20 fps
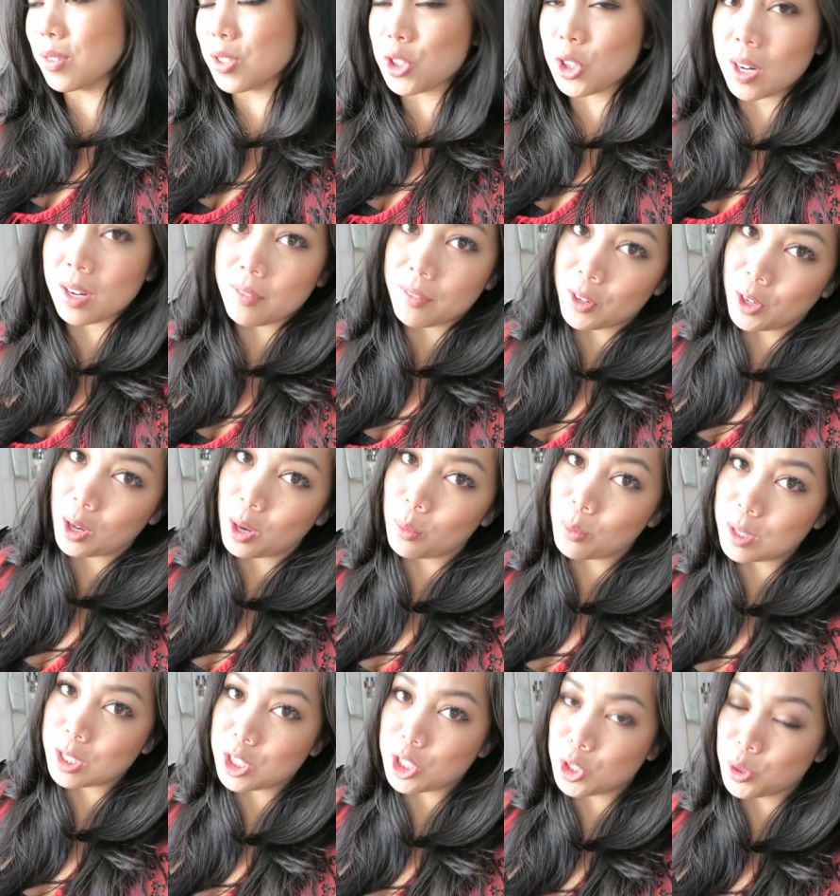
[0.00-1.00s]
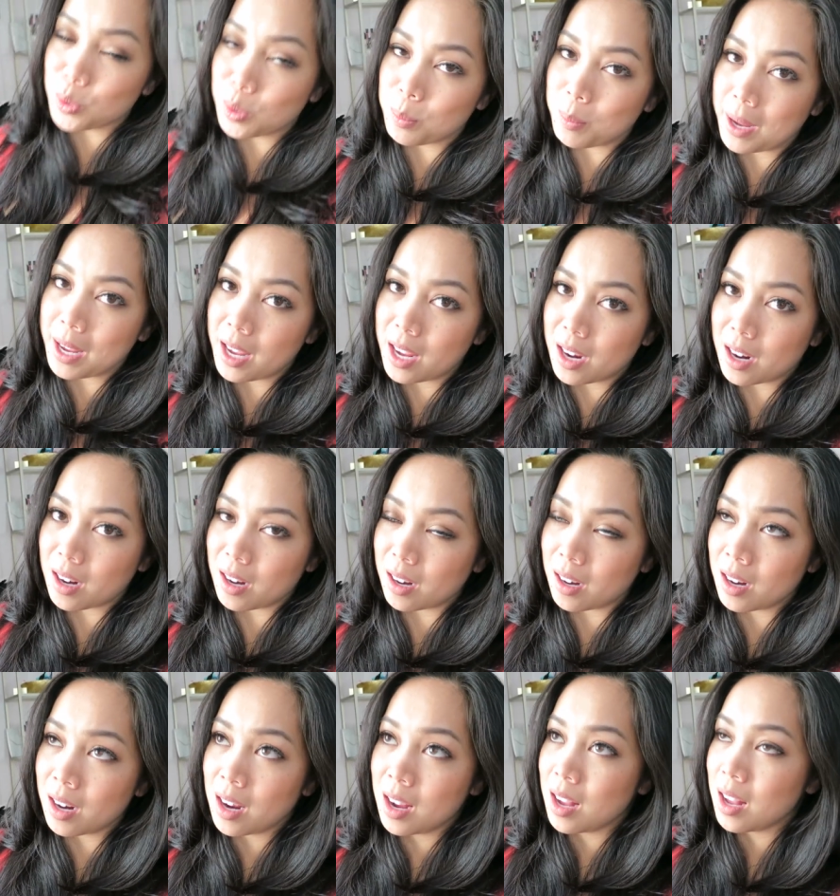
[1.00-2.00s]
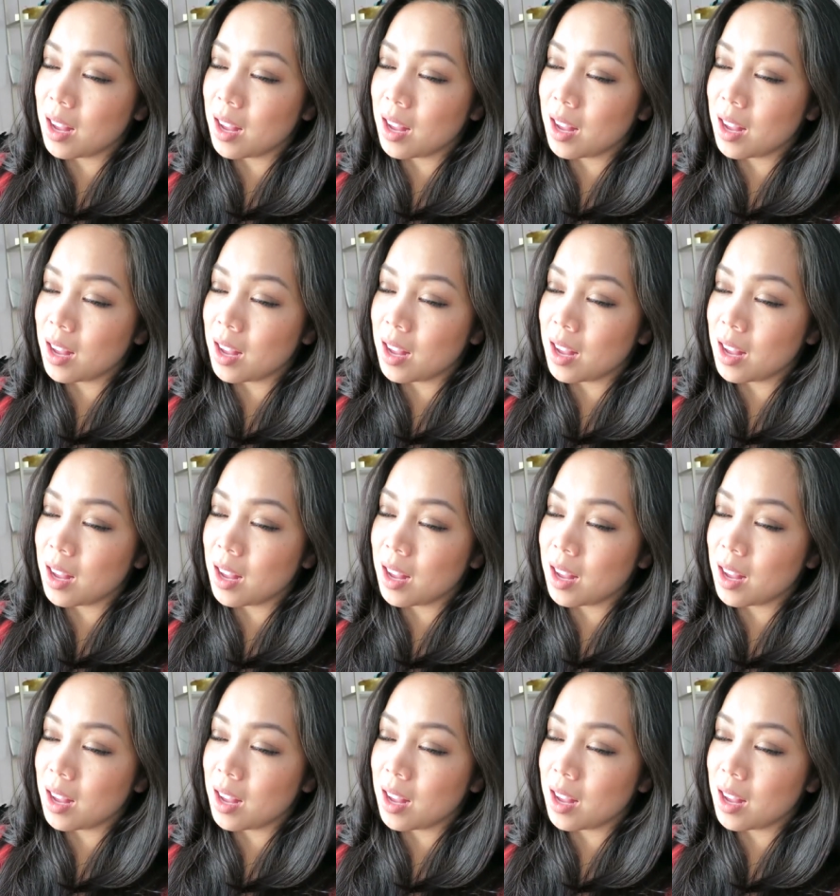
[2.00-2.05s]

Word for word: was trying to figure out what to do with my hair.